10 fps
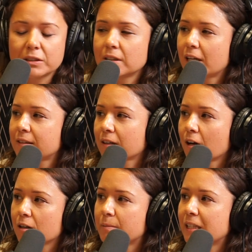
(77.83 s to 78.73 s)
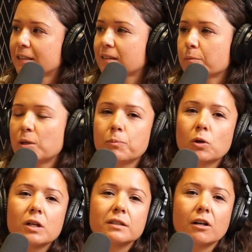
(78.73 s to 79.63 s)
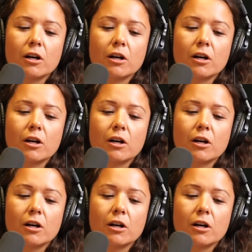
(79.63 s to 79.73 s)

in today's economy is that people are,